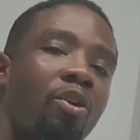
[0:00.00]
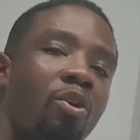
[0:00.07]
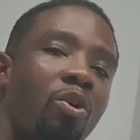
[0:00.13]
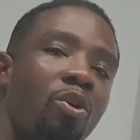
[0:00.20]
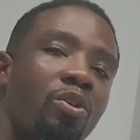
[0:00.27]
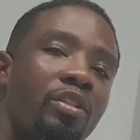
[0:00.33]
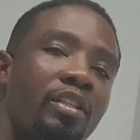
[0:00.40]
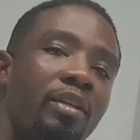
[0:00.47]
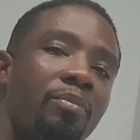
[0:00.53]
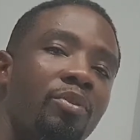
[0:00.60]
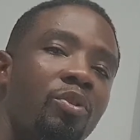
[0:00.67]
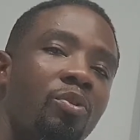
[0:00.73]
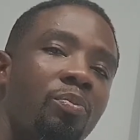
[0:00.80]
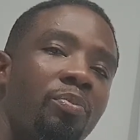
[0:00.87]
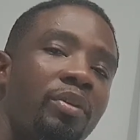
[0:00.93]
cause them
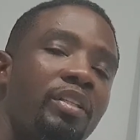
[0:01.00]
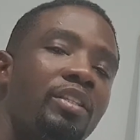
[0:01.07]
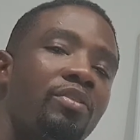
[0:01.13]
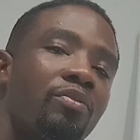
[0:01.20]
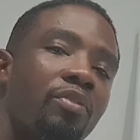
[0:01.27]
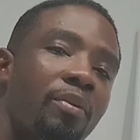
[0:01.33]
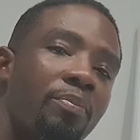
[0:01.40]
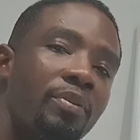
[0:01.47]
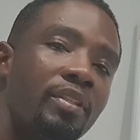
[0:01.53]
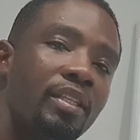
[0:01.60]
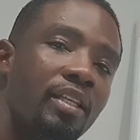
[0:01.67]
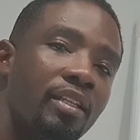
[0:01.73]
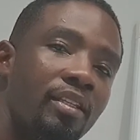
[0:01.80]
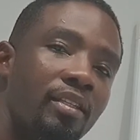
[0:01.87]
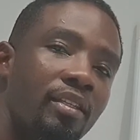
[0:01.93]
to
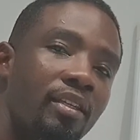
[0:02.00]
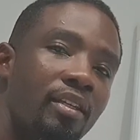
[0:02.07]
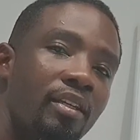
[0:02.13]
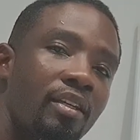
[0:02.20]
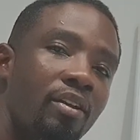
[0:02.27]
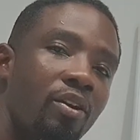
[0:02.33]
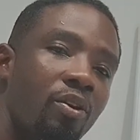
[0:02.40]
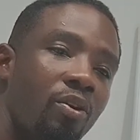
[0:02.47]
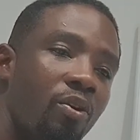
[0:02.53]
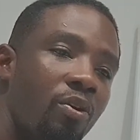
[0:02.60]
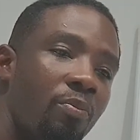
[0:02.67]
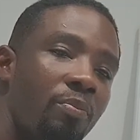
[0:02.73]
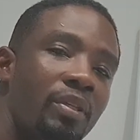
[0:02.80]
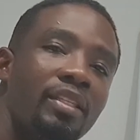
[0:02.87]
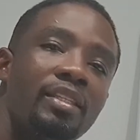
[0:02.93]
misrepresent or
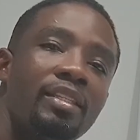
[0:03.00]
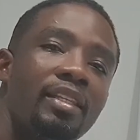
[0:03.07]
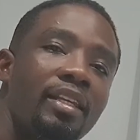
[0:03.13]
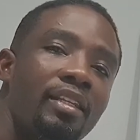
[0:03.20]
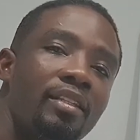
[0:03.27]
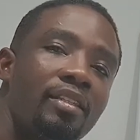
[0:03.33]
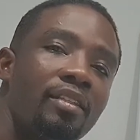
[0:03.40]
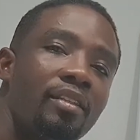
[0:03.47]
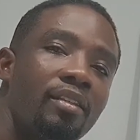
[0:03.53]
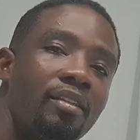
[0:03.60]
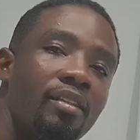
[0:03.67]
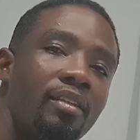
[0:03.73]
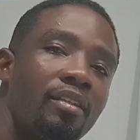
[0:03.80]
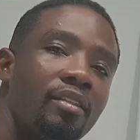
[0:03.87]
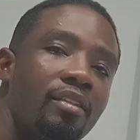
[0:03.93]
misstate
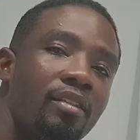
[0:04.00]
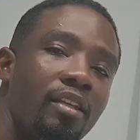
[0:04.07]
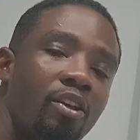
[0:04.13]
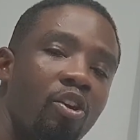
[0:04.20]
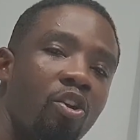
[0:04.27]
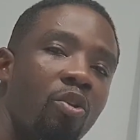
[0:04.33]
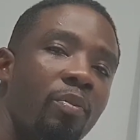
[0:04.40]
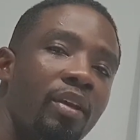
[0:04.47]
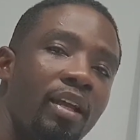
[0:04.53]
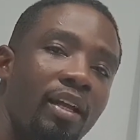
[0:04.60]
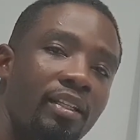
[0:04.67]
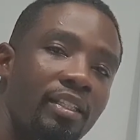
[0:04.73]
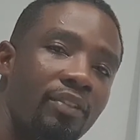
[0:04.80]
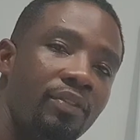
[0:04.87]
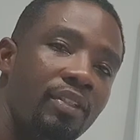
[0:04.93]
these economic
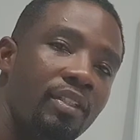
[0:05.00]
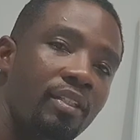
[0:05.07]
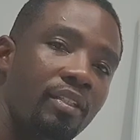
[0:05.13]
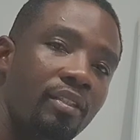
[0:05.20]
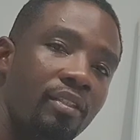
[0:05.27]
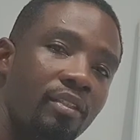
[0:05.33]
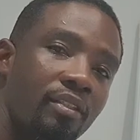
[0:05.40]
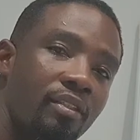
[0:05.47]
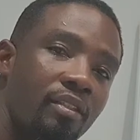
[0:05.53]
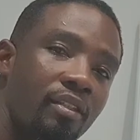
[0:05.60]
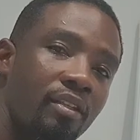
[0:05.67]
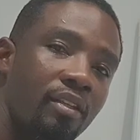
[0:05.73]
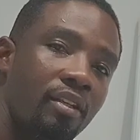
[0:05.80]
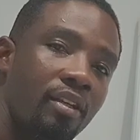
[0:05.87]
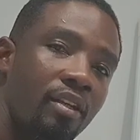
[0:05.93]
activities.
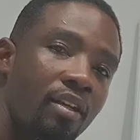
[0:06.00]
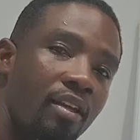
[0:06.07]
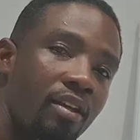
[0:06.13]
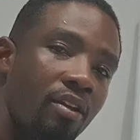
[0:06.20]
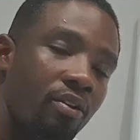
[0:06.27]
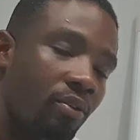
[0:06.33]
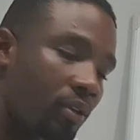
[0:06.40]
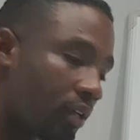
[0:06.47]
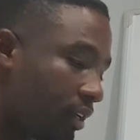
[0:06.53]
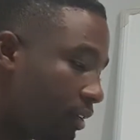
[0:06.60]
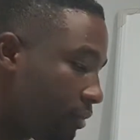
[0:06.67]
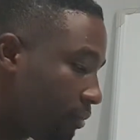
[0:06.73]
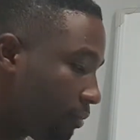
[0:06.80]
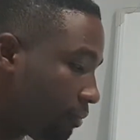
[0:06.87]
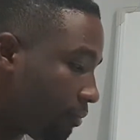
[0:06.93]
Okay,
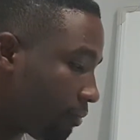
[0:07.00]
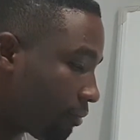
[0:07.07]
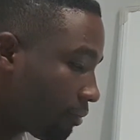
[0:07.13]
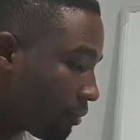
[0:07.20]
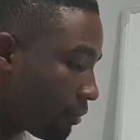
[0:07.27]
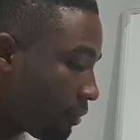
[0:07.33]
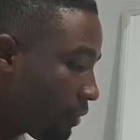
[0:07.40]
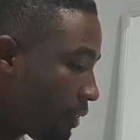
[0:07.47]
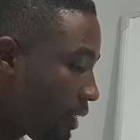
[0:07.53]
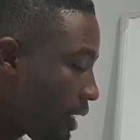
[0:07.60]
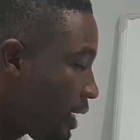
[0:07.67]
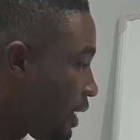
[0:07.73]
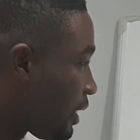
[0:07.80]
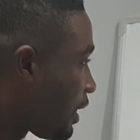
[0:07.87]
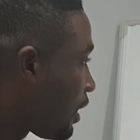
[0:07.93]

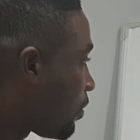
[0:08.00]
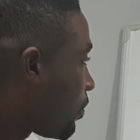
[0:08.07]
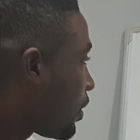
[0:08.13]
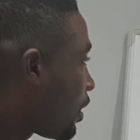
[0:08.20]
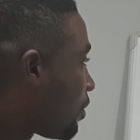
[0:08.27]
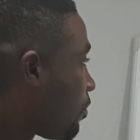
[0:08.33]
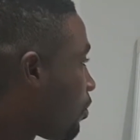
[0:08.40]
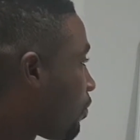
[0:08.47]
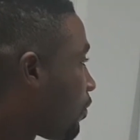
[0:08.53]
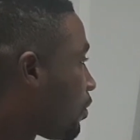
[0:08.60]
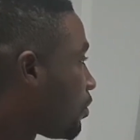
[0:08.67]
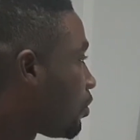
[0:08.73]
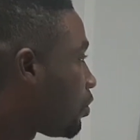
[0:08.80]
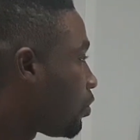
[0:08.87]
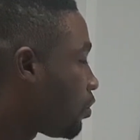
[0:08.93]
then we can move
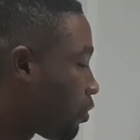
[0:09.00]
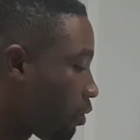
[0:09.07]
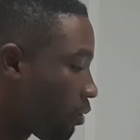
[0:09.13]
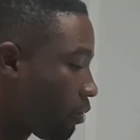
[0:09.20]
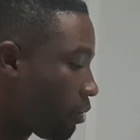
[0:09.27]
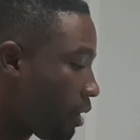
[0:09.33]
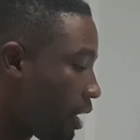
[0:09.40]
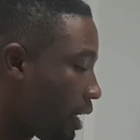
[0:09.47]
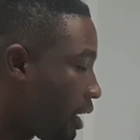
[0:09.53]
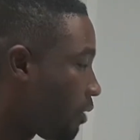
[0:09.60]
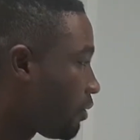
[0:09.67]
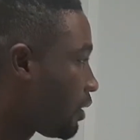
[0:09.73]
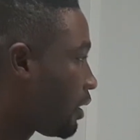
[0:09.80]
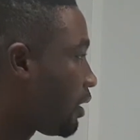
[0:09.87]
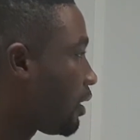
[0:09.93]
on to, so
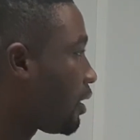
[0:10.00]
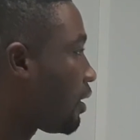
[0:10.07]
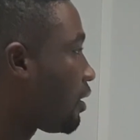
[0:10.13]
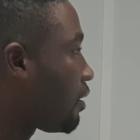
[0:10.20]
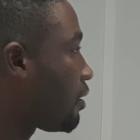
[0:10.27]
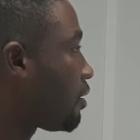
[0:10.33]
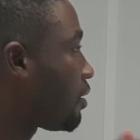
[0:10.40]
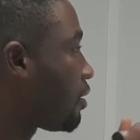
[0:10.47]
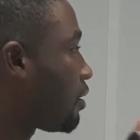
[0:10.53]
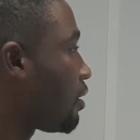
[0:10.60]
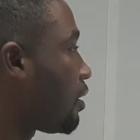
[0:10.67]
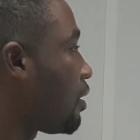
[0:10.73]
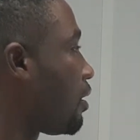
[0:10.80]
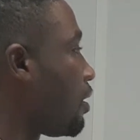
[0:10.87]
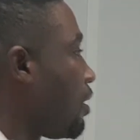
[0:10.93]
accounting
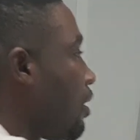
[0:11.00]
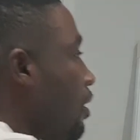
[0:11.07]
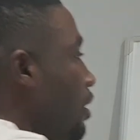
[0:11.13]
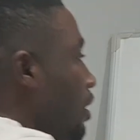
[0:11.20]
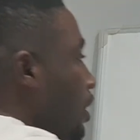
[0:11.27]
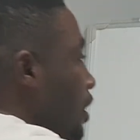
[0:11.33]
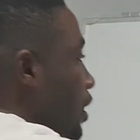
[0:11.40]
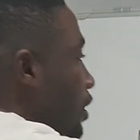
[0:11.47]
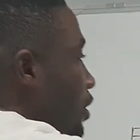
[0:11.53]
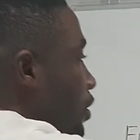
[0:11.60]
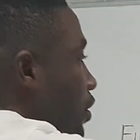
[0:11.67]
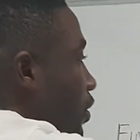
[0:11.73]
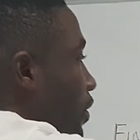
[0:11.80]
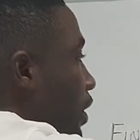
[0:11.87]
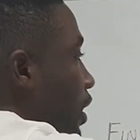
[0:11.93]
is
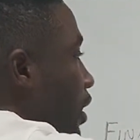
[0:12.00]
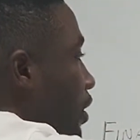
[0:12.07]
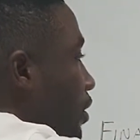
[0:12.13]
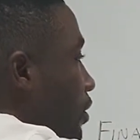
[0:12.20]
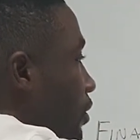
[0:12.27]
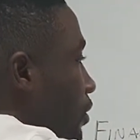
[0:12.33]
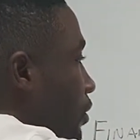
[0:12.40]
historical,